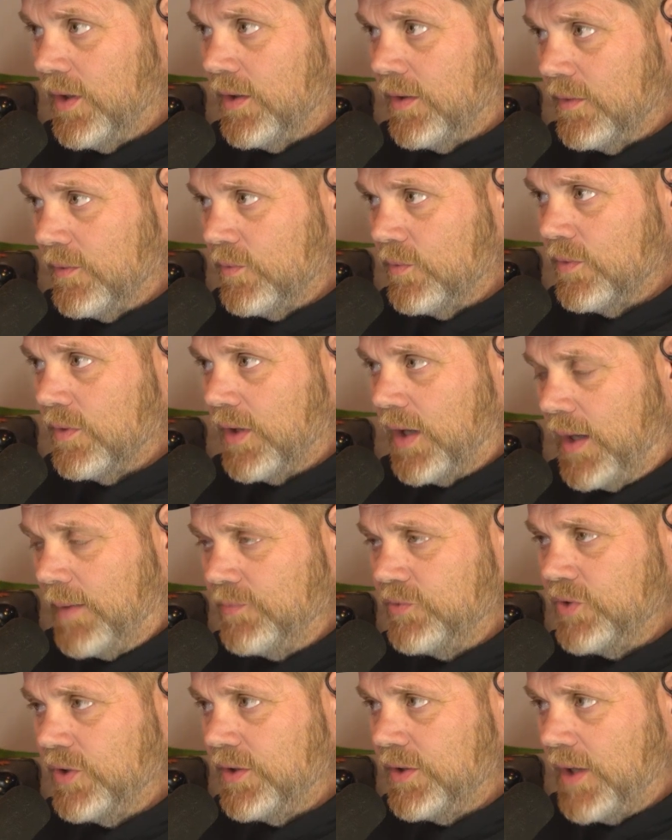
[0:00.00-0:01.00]
Yeah.
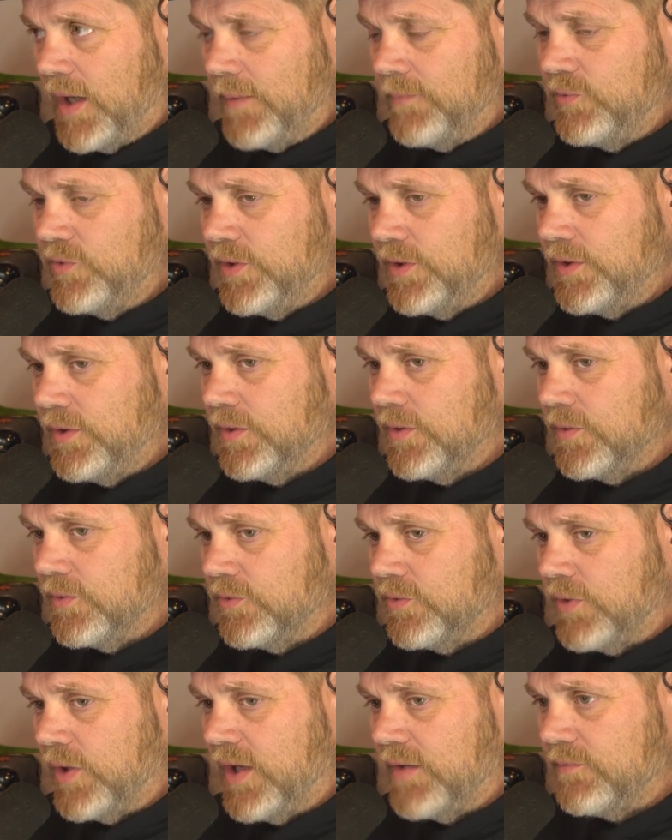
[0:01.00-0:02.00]
I'm sitting here
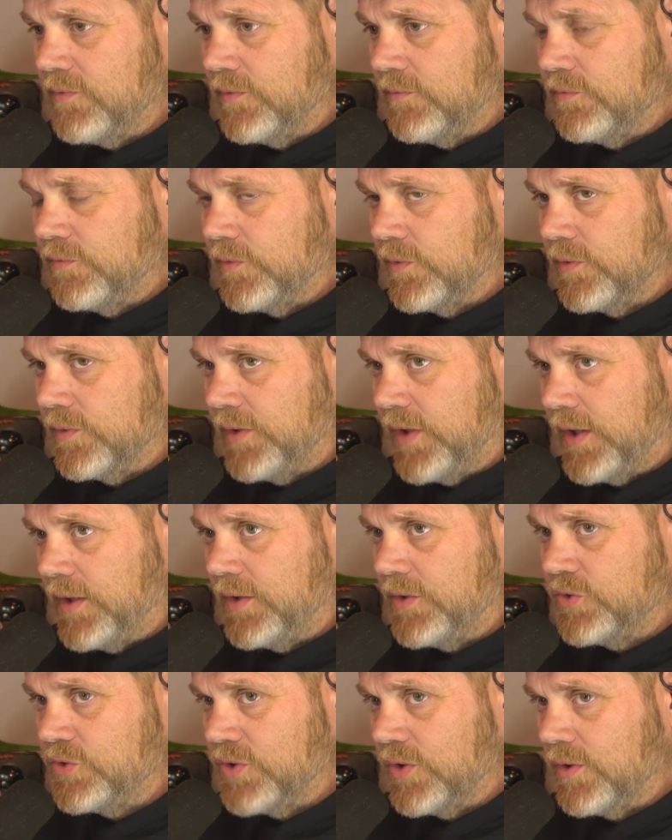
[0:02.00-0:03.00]
driving for
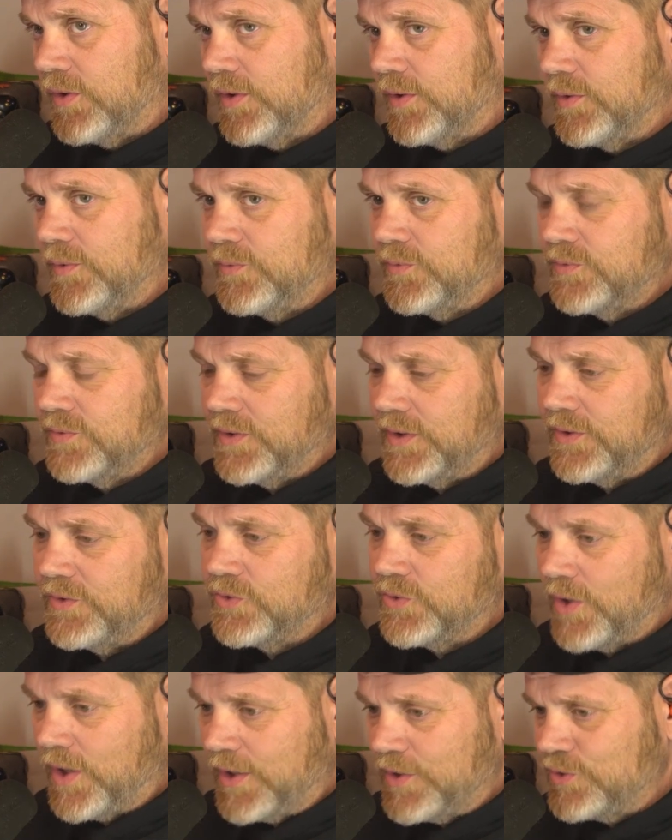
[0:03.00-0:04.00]
Danny Shirley, who
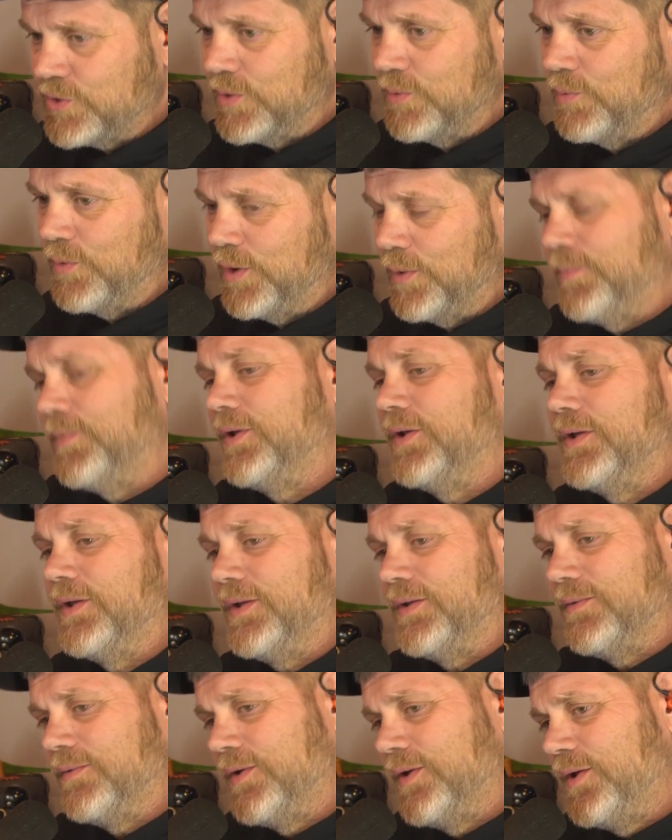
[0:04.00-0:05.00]
sings Trashy Women,
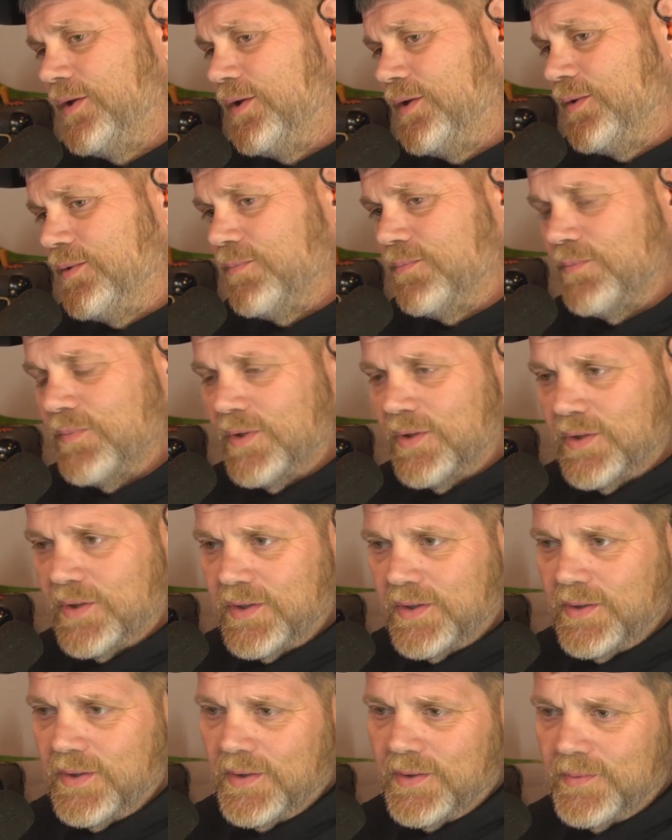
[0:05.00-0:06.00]
and
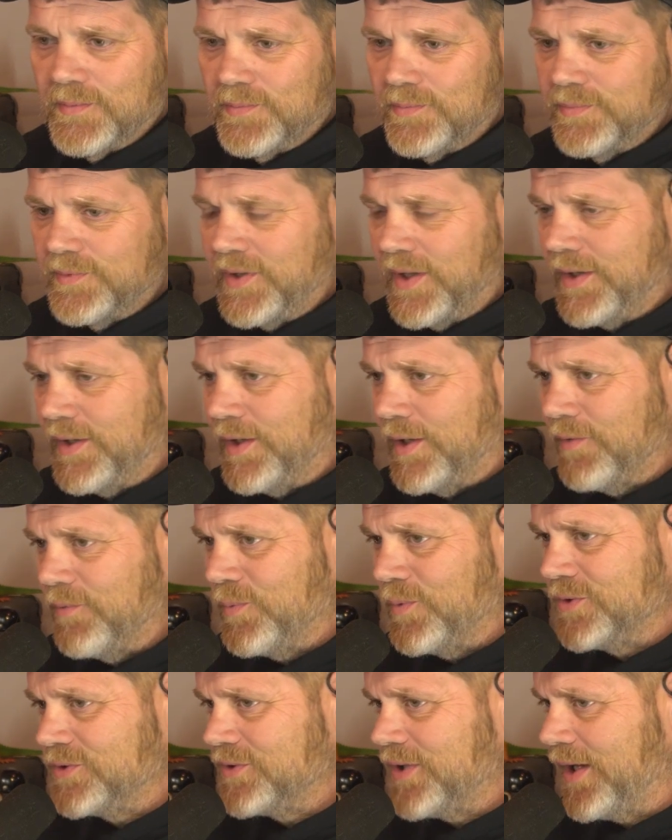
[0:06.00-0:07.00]
Daddy Never
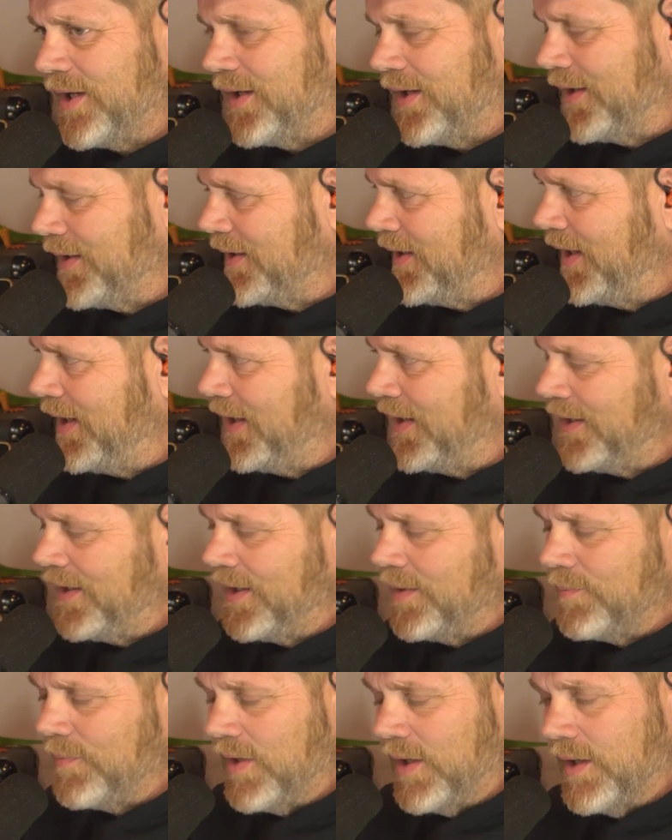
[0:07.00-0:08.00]
Was Cadillac Kind,
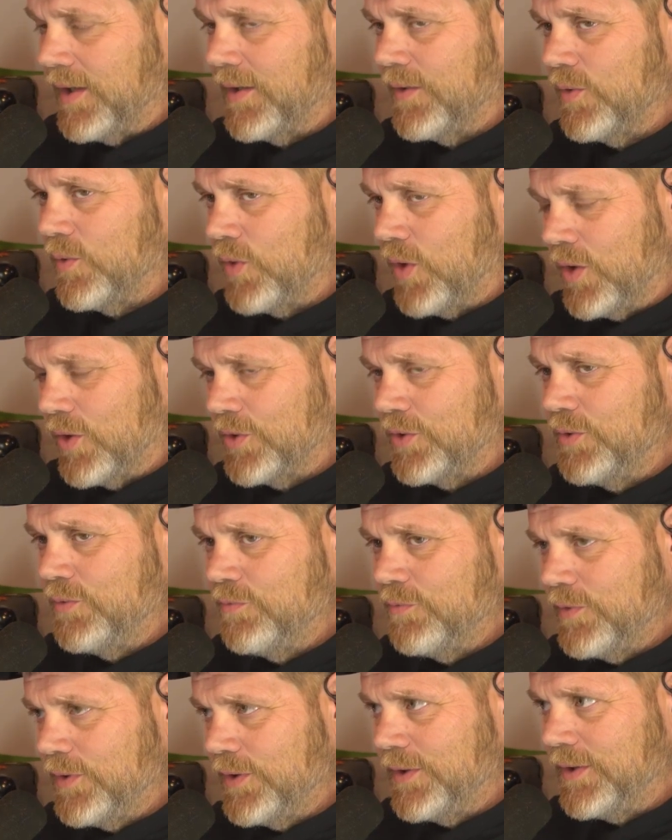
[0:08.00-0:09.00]
and I'm like, are you
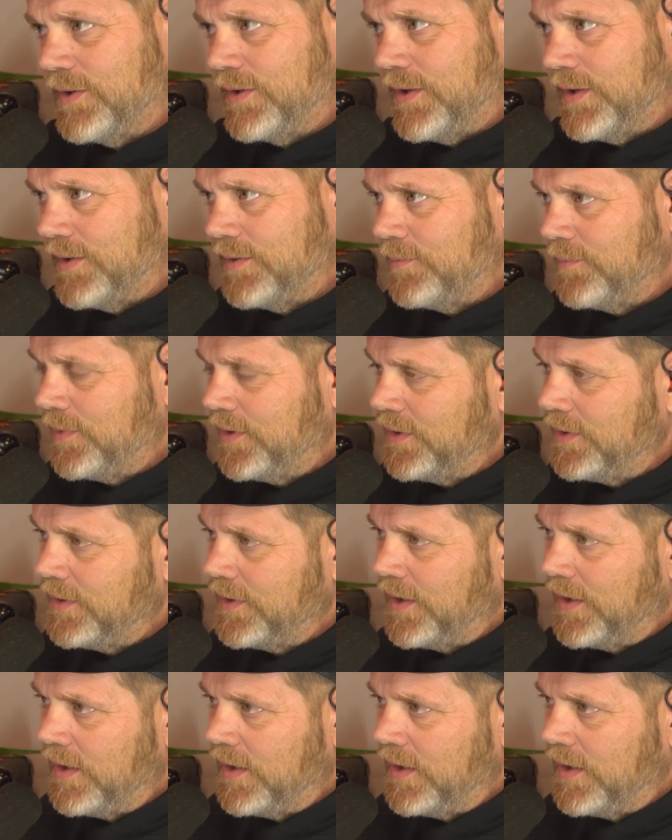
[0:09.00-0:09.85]
freaking kidding me?